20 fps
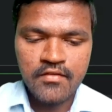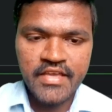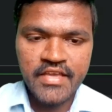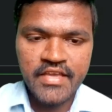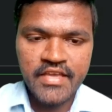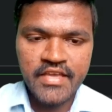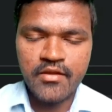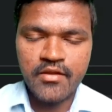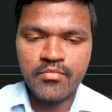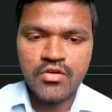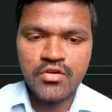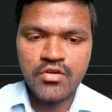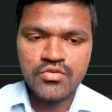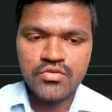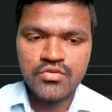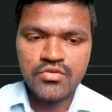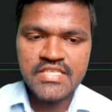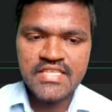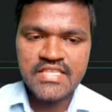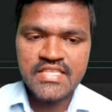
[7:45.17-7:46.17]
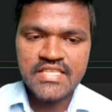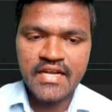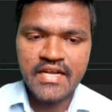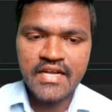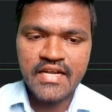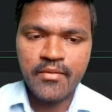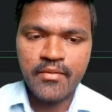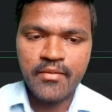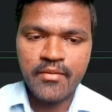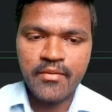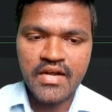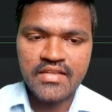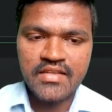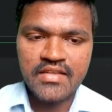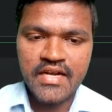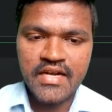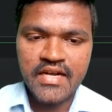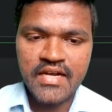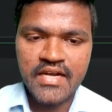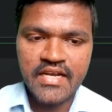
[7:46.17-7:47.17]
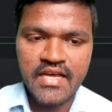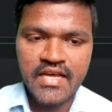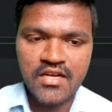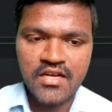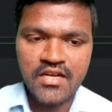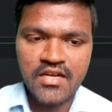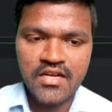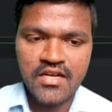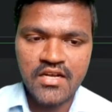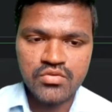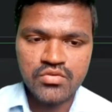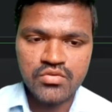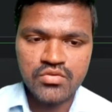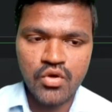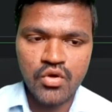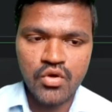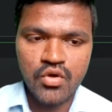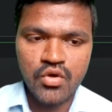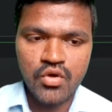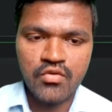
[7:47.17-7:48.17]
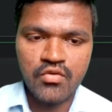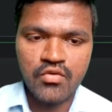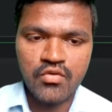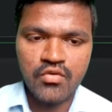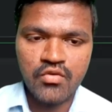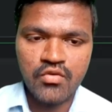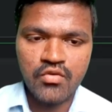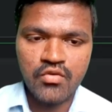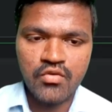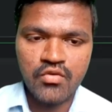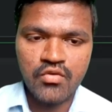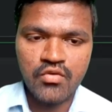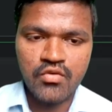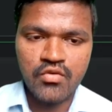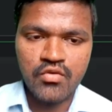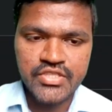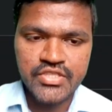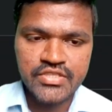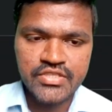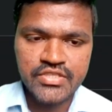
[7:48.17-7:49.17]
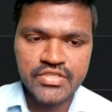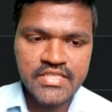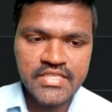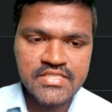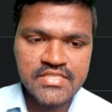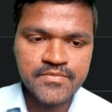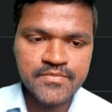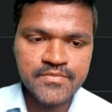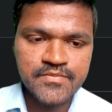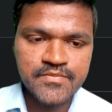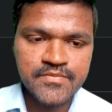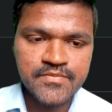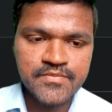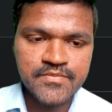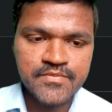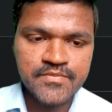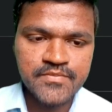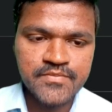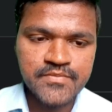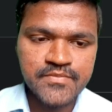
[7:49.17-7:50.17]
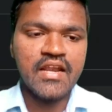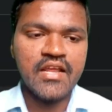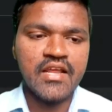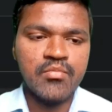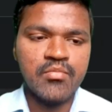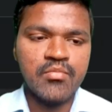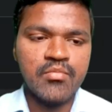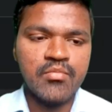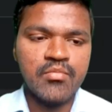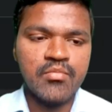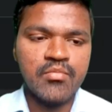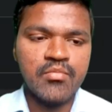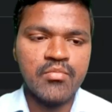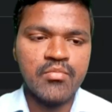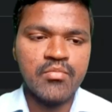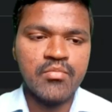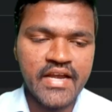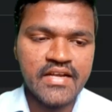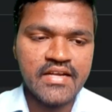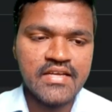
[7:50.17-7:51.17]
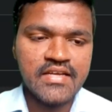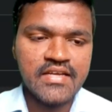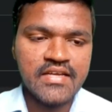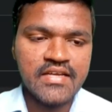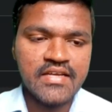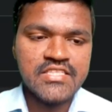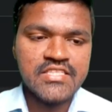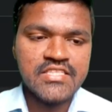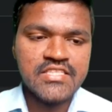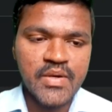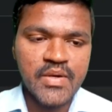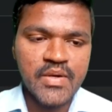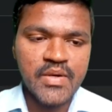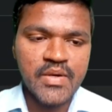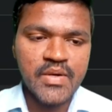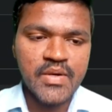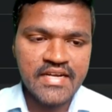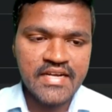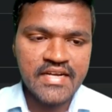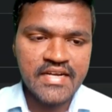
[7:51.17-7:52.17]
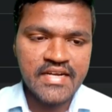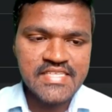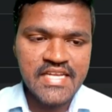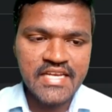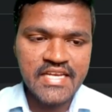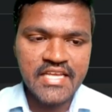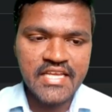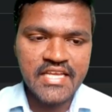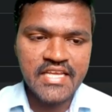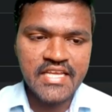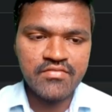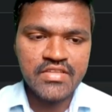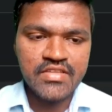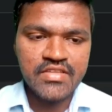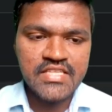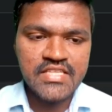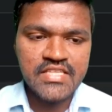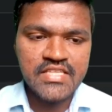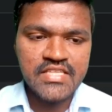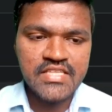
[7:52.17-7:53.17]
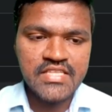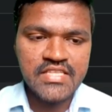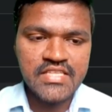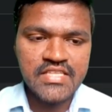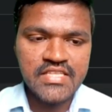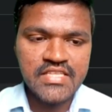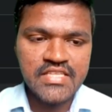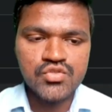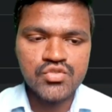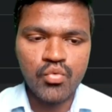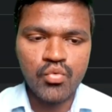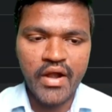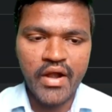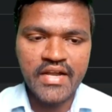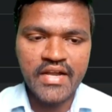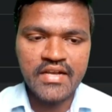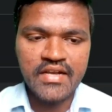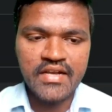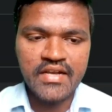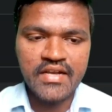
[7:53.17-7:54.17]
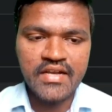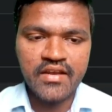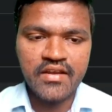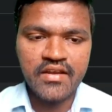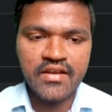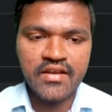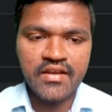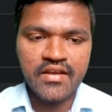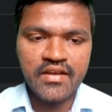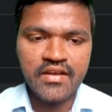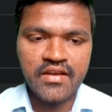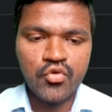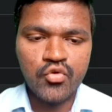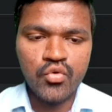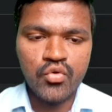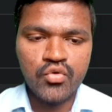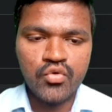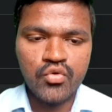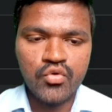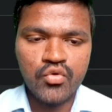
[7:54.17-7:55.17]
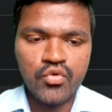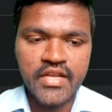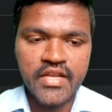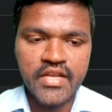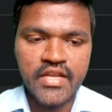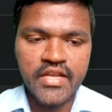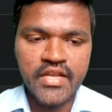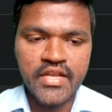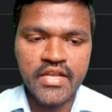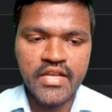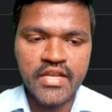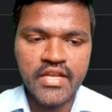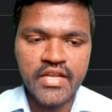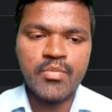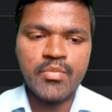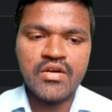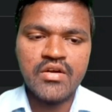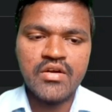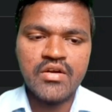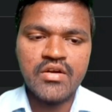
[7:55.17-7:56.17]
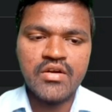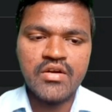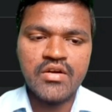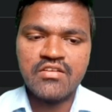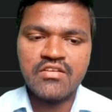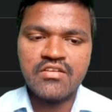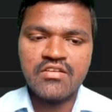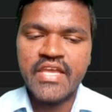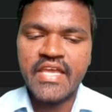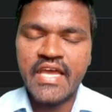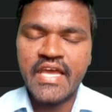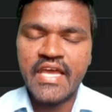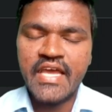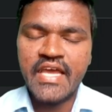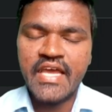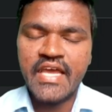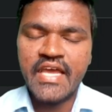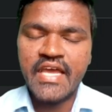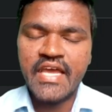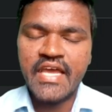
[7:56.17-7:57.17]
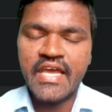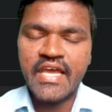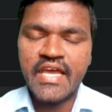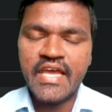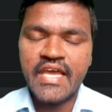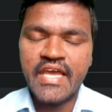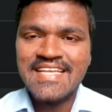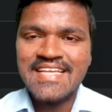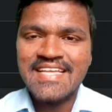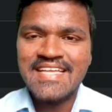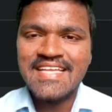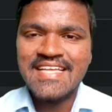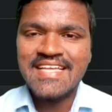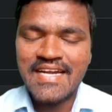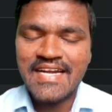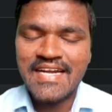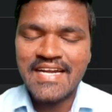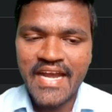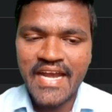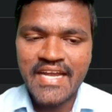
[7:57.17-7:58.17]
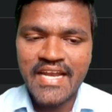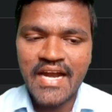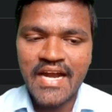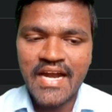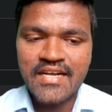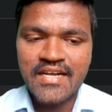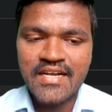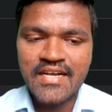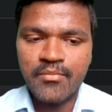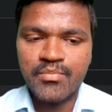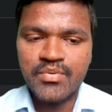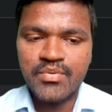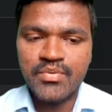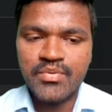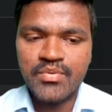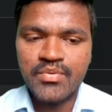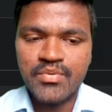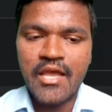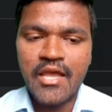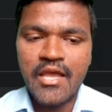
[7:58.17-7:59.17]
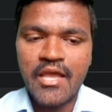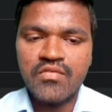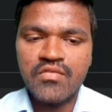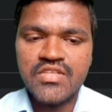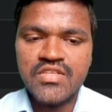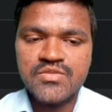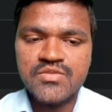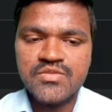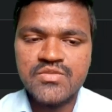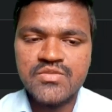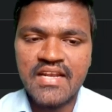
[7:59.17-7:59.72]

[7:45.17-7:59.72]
we can able to see the type and the date also. So now if I execute this, we are able to get this particular dictionary with these values 110 to 20. So apart from that, we can see the data type, the type of this